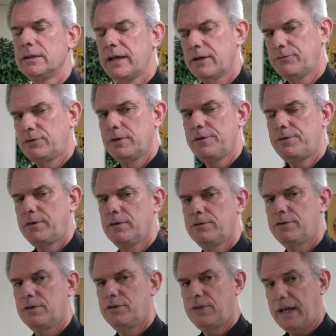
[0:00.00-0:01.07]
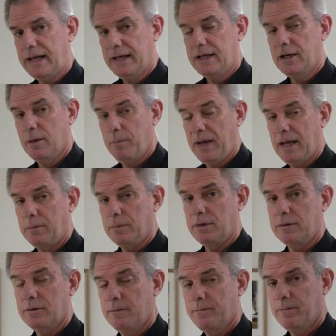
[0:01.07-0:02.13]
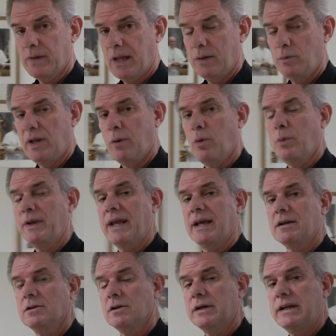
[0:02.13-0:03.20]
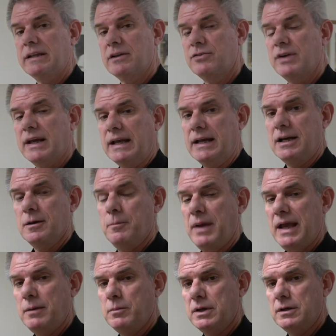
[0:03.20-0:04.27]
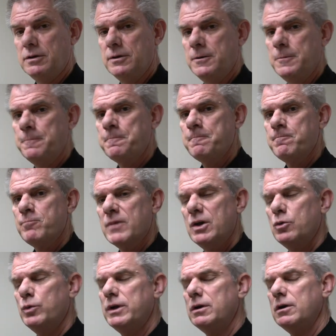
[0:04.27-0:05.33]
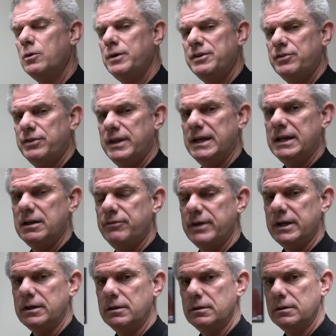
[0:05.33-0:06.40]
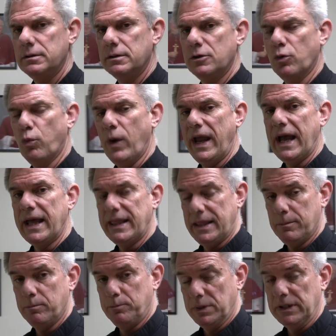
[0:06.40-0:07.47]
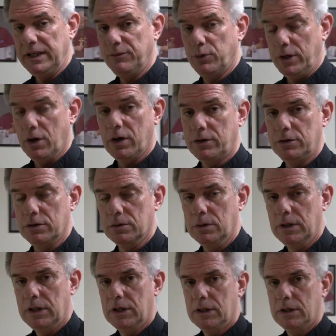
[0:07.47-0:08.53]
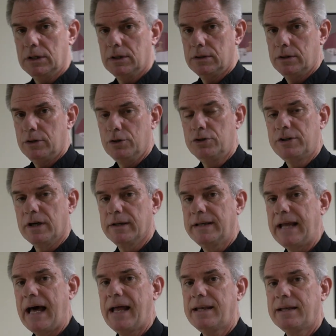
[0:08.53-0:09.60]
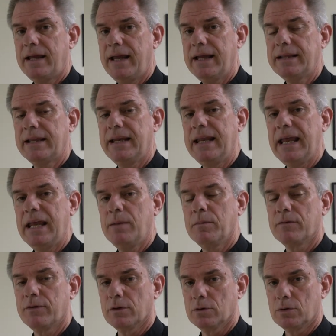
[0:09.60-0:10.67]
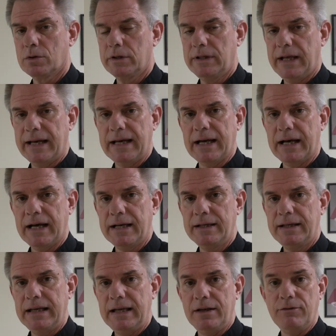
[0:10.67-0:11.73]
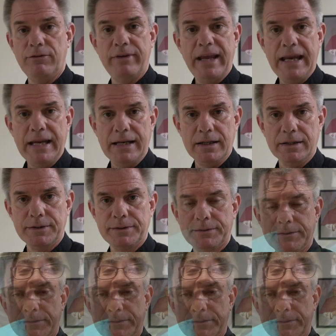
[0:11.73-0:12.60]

Take, for instance, the Second Commandment. Now, when we take a look at the second commandment, we don't always think of it the way I th- believe we ought to. You shall not take the name of the Lord thy God in vain.